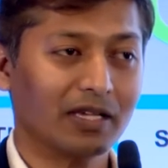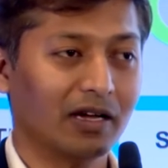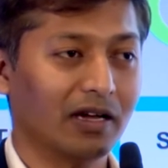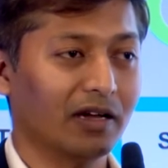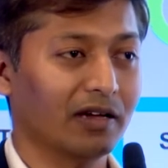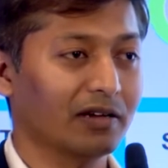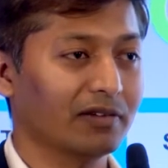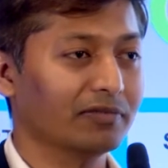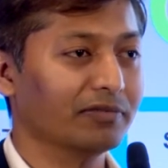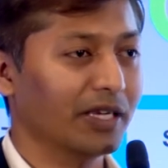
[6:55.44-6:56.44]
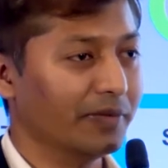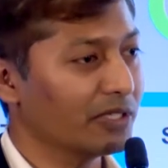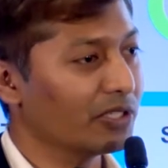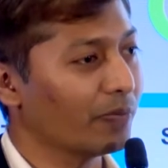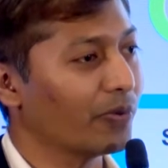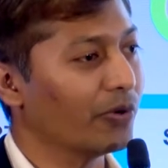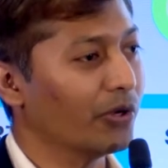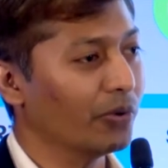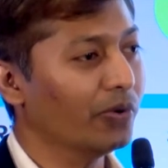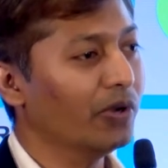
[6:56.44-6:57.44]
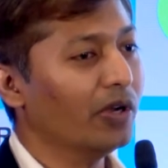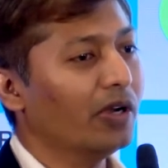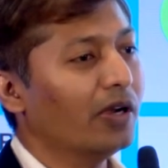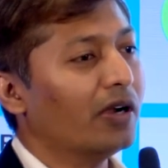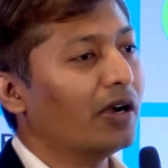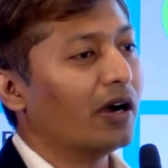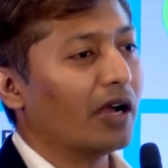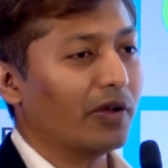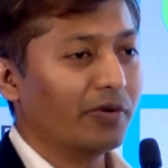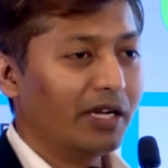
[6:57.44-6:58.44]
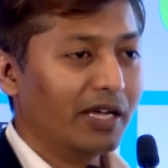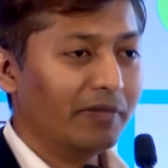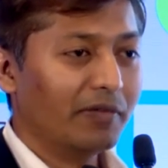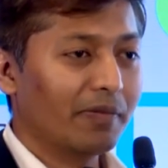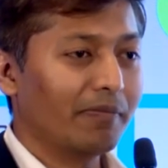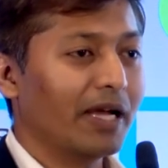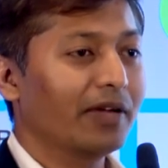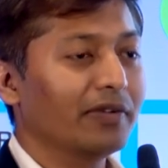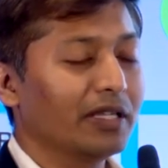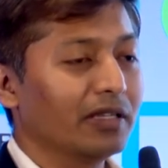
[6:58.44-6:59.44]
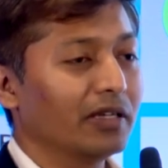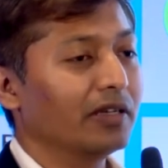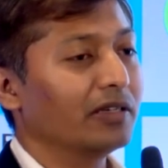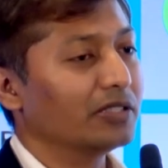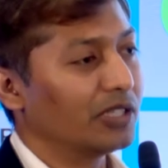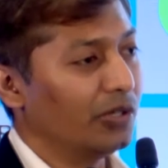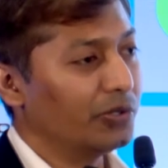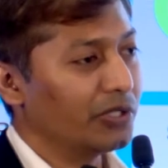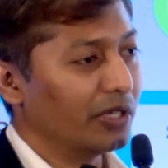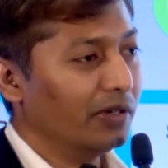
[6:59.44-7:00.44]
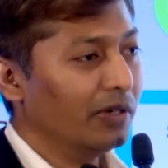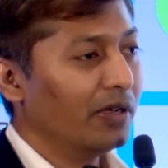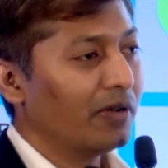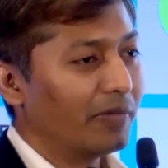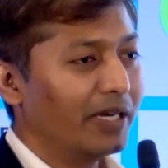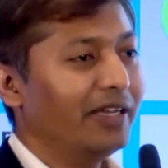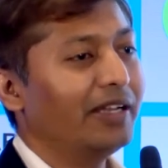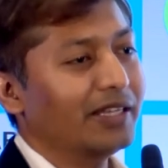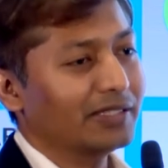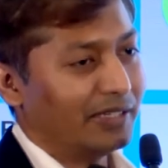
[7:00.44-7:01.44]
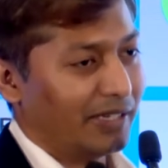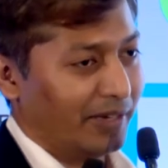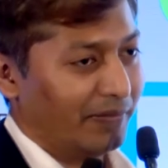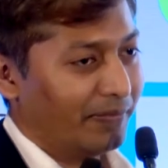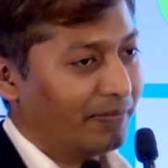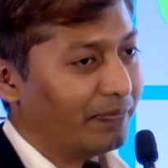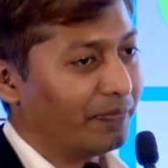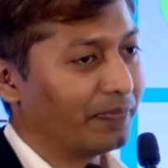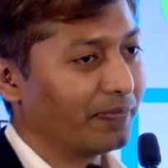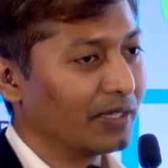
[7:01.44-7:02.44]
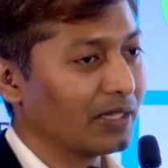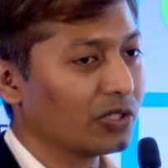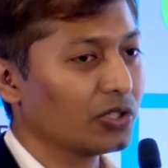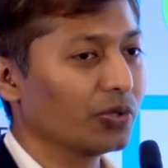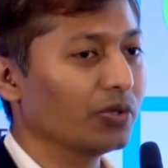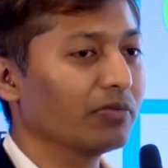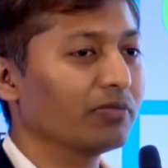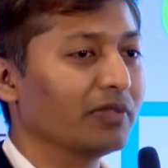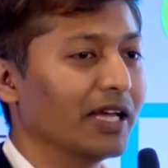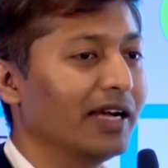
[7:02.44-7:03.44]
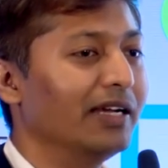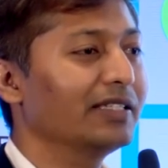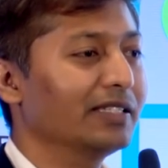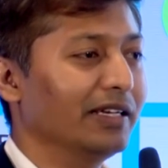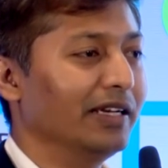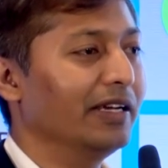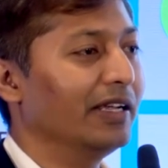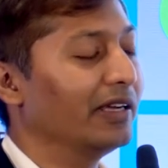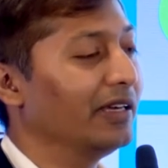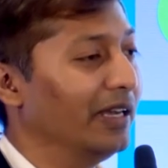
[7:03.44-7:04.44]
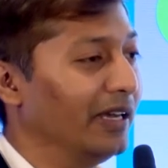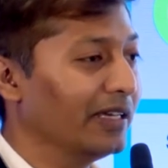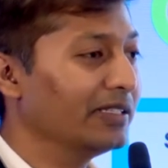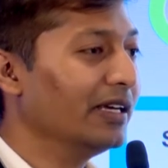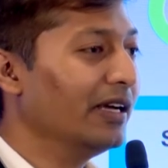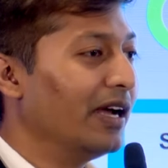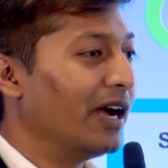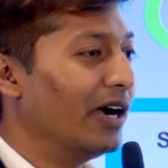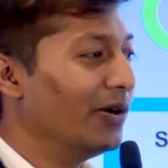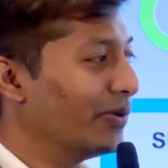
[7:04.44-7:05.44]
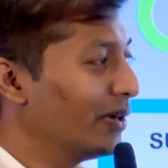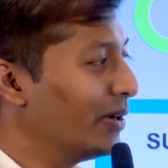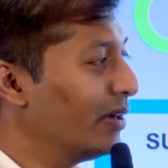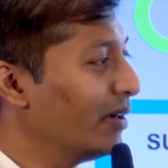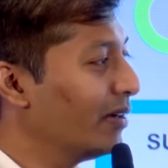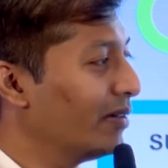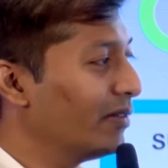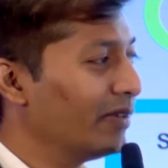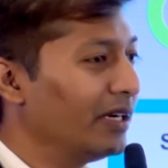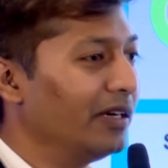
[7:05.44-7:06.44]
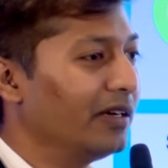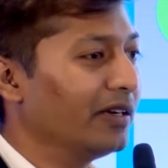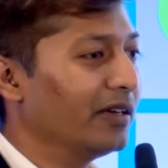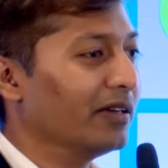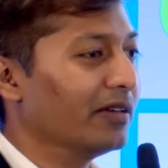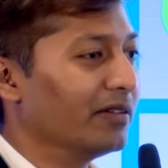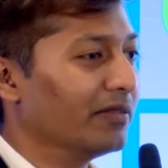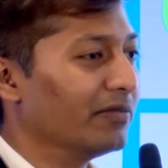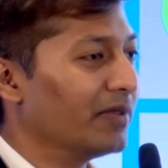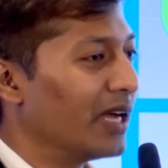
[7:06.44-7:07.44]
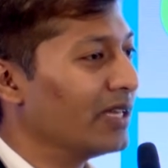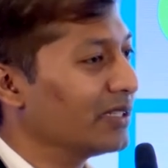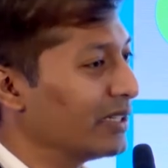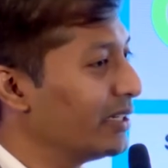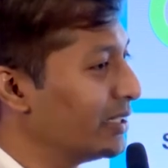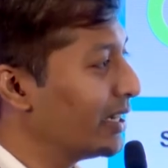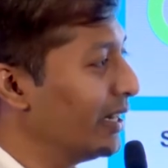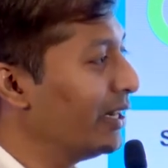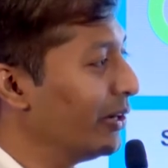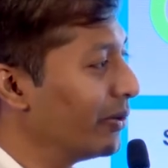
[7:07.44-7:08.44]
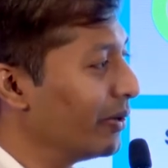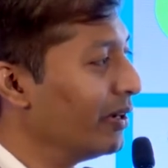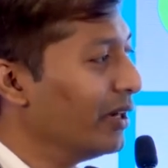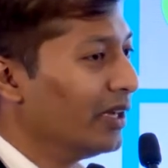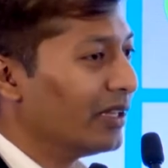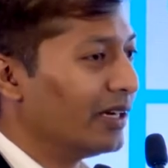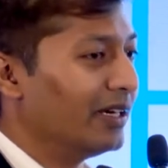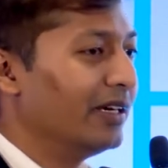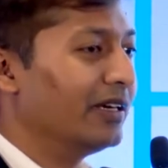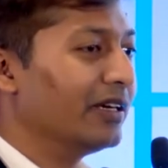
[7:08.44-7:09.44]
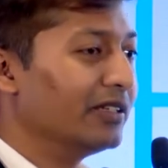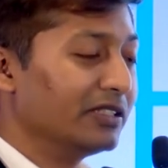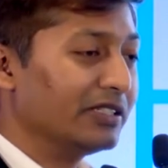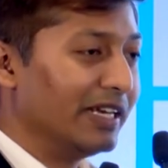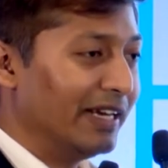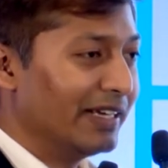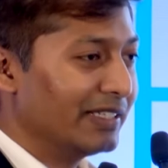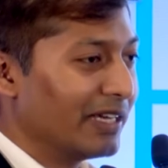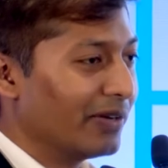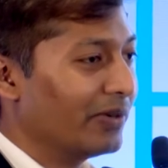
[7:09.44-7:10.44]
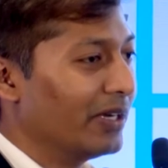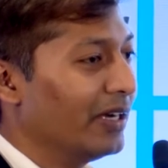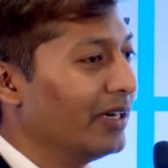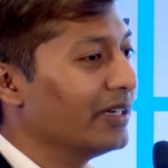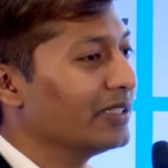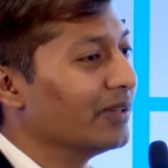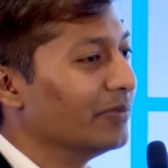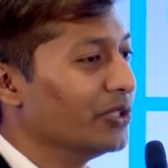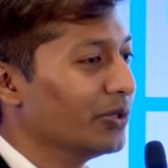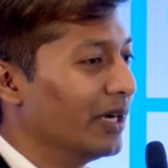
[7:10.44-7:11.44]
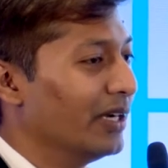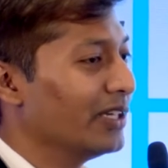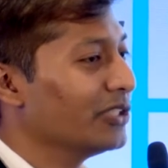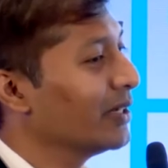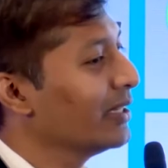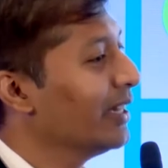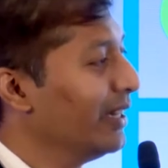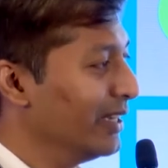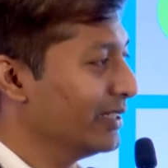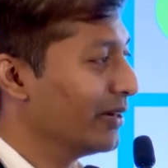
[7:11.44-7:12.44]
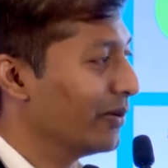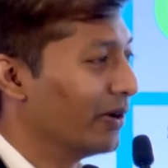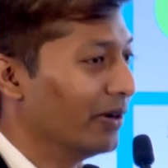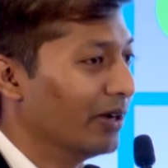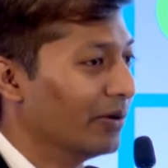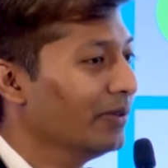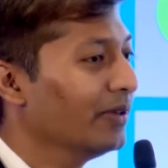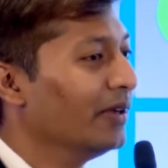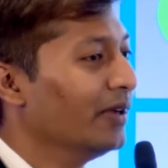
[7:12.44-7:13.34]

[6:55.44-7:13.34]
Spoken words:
very much supportive. Every time come back with the solution, but it takes a time. So that is creating a delays. And overall, it as Girish rightly told, that it does delays have created some issue, and that's why the ratings have gone down.